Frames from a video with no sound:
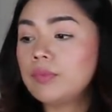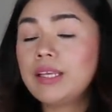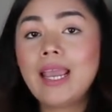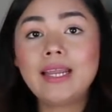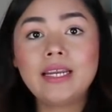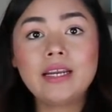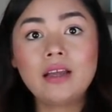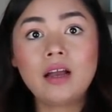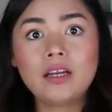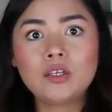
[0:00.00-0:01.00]
gaining a
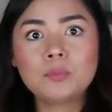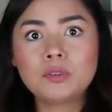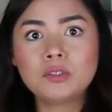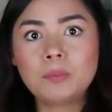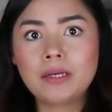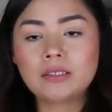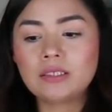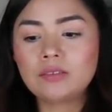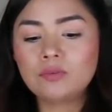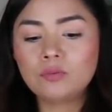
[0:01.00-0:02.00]
higher
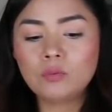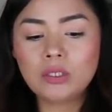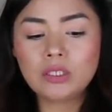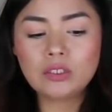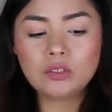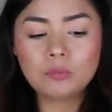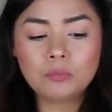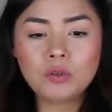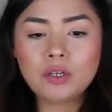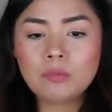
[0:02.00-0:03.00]
perspective, which
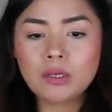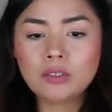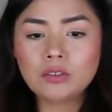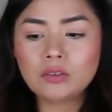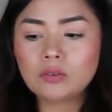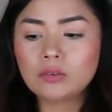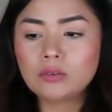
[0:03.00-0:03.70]
pretty much